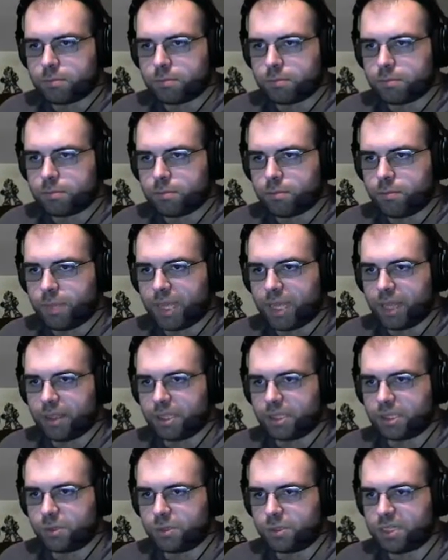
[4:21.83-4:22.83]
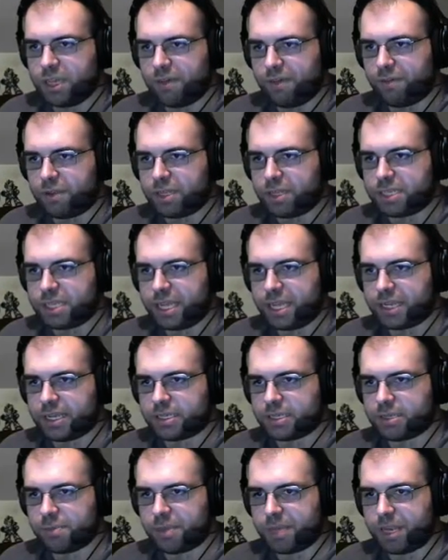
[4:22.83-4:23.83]
But yeah, this will definitely take
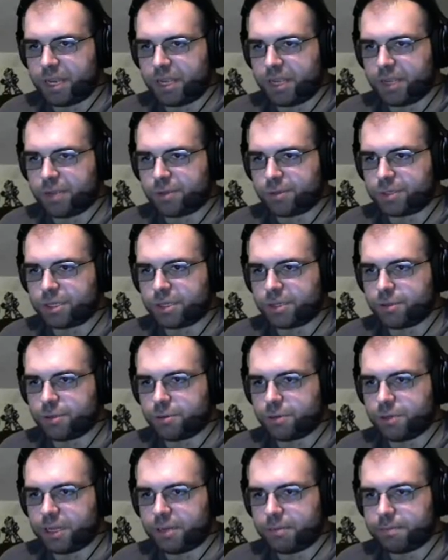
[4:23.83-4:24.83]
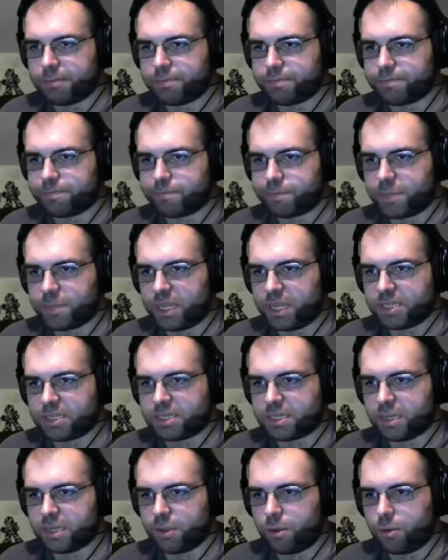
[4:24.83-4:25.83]
some getting used to, and it's
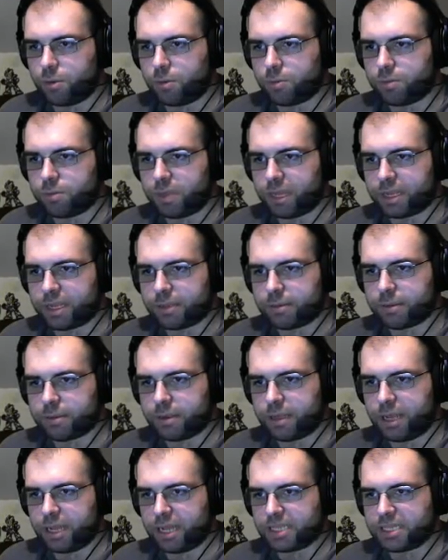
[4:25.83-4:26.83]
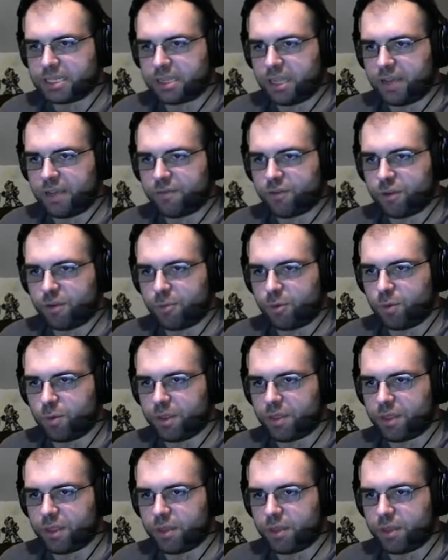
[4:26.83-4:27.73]
still, like, I still have trouble with it.